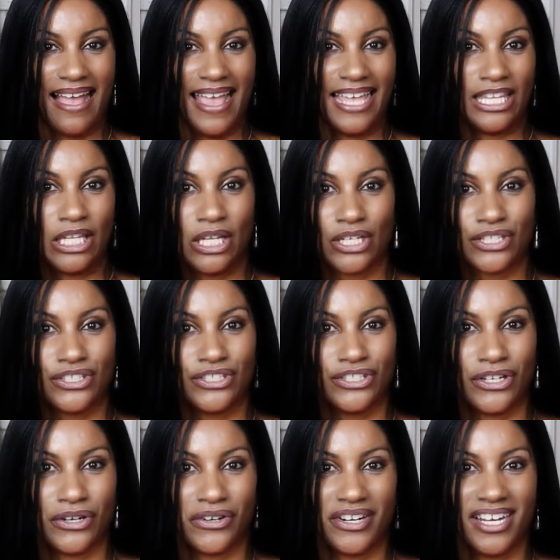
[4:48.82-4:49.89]
a
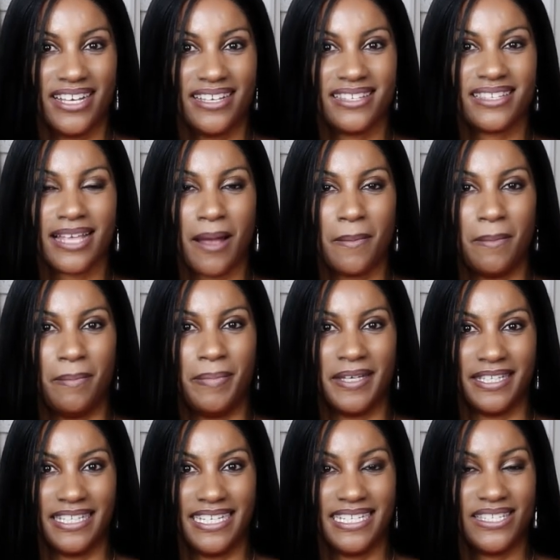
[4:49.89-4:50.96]
luxurious
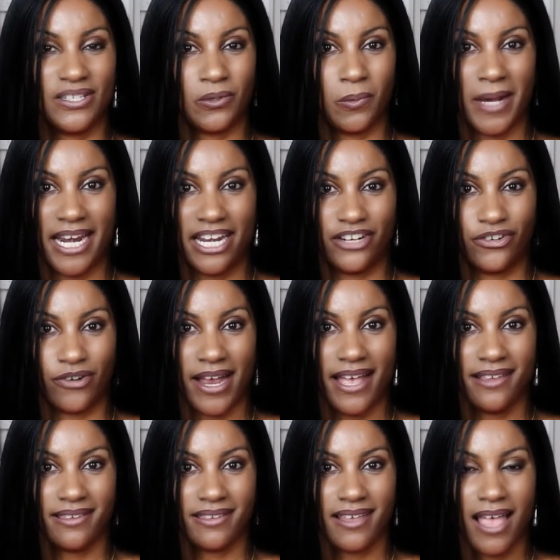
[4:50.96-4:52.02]
Billie sweater
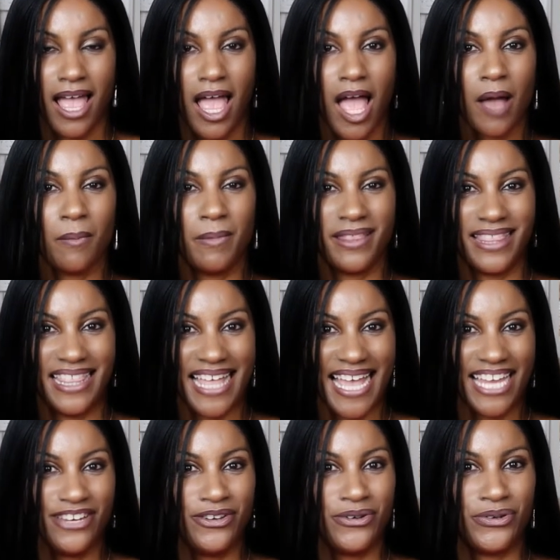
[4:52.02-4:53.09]
dress, but
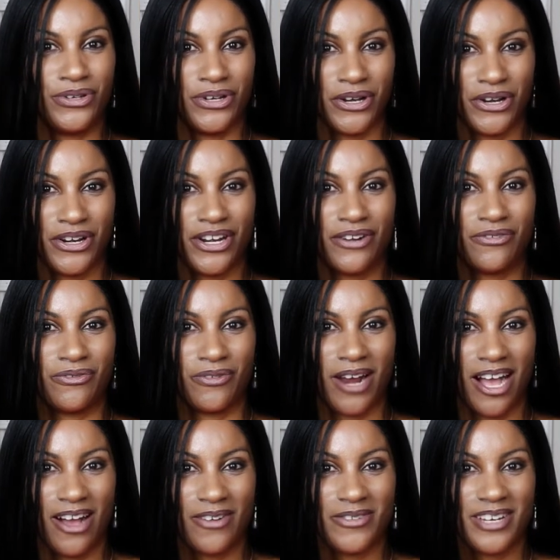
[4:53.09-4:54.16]
then you turn
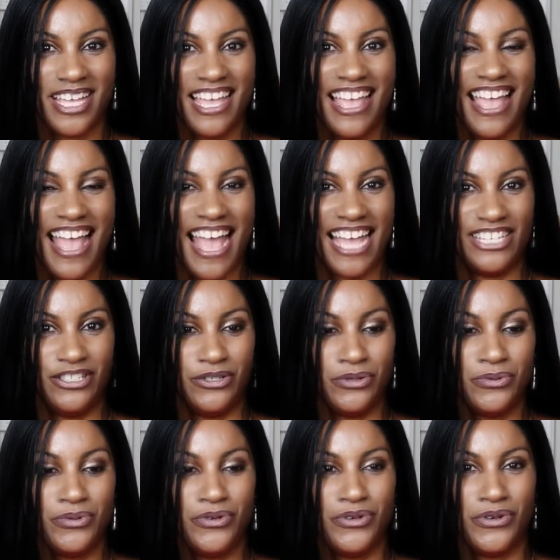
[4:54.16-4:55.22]
around and
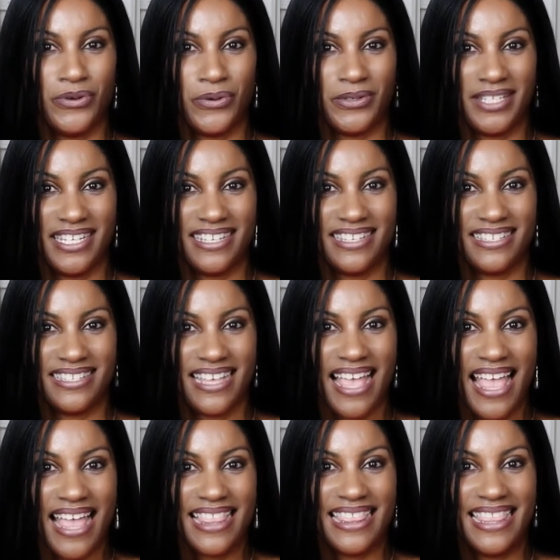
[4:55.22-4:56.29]
you notice
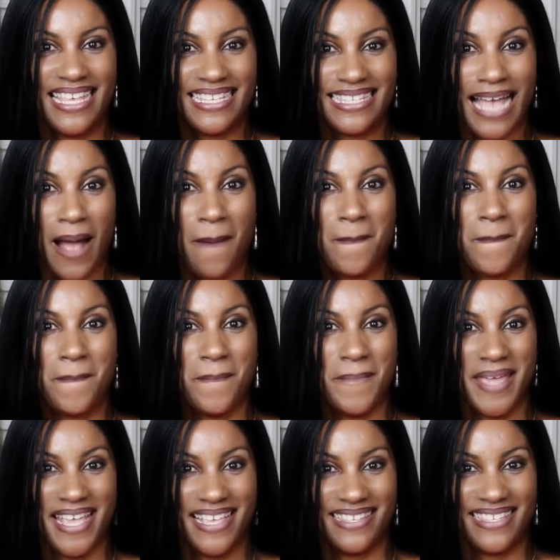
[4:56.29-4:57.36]
this
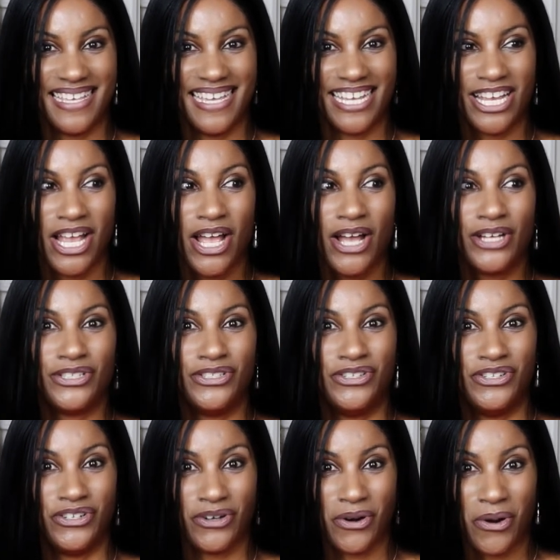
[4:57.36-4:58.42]
amazing
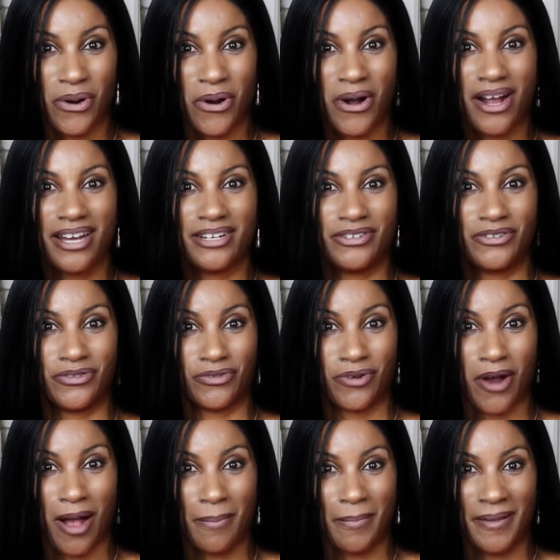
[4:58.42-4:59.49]

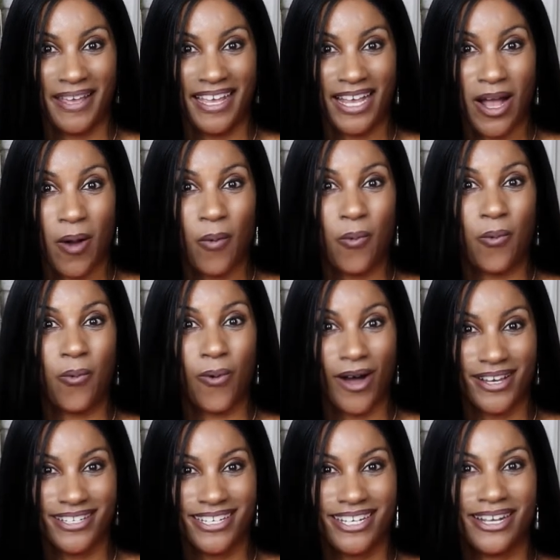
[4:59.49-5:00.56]
jaw-dropping
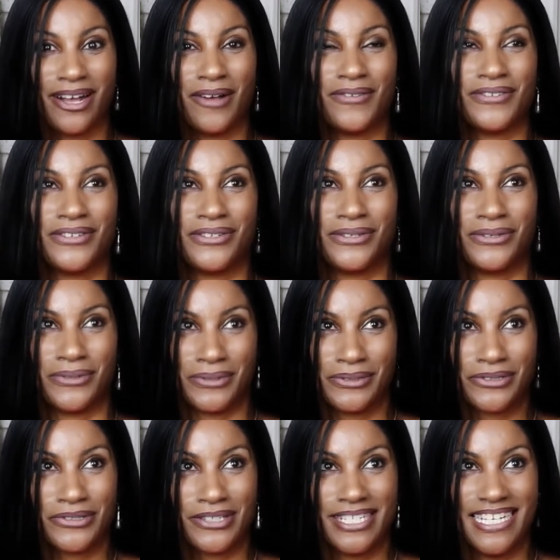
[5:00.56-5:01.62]
wonder of
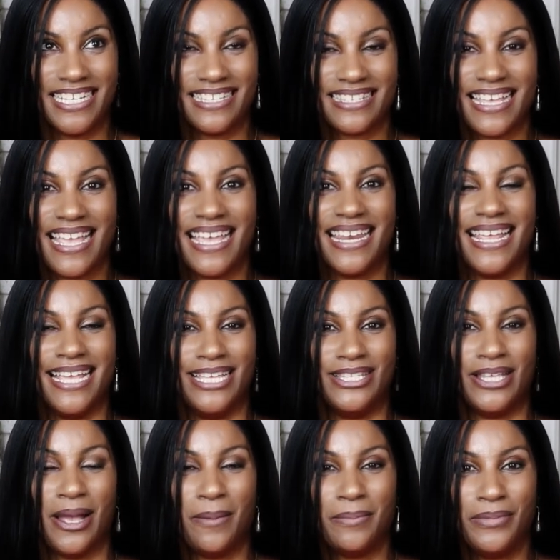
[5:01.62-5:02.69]
sultriness. It
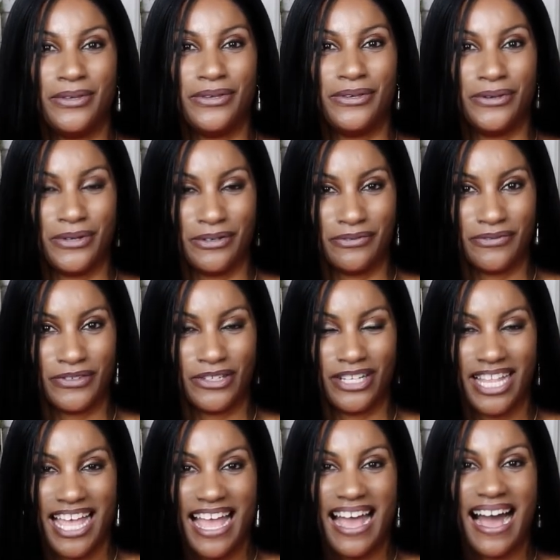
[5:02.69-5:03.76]
is
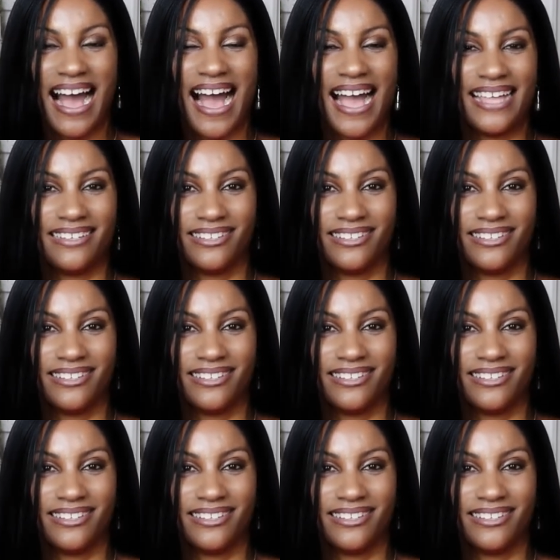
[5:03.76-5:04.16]
beautiful. I